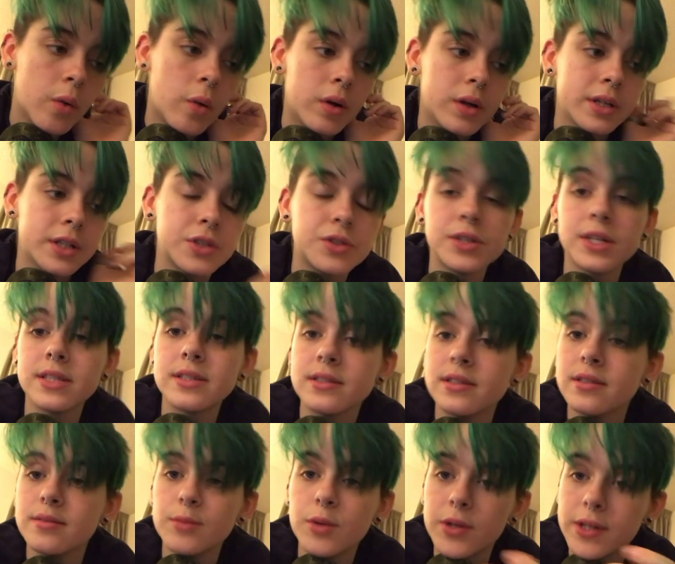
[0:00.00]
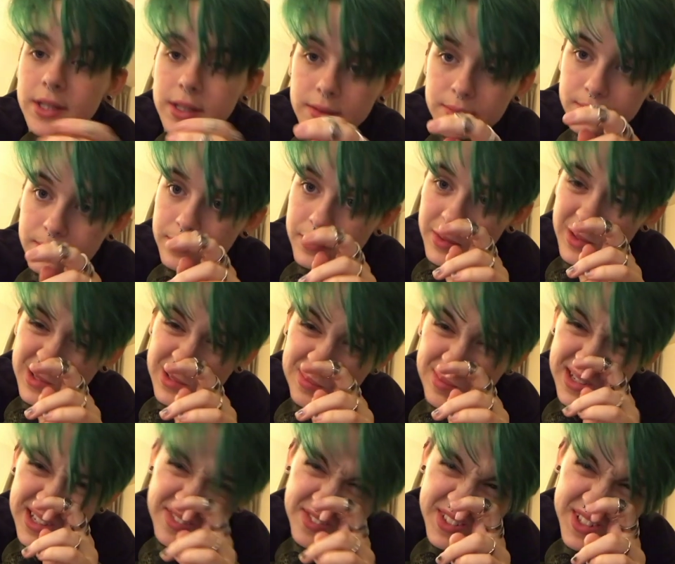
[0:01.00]
We'll get dressed in the morning, go to
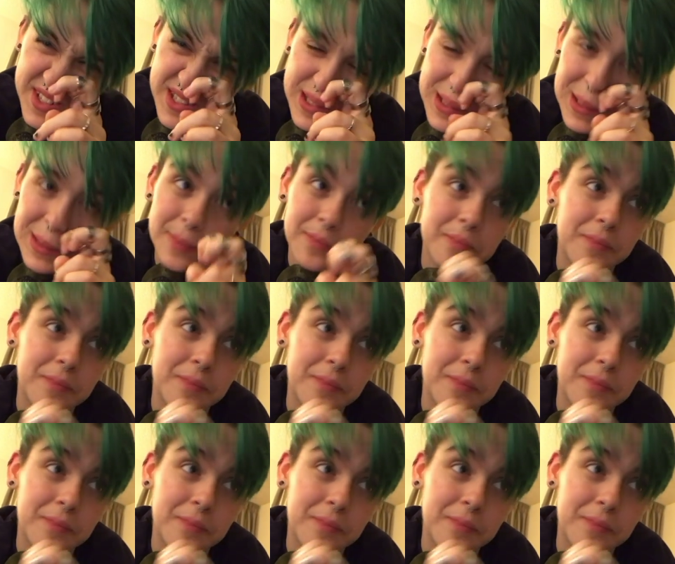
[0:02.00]
breakfast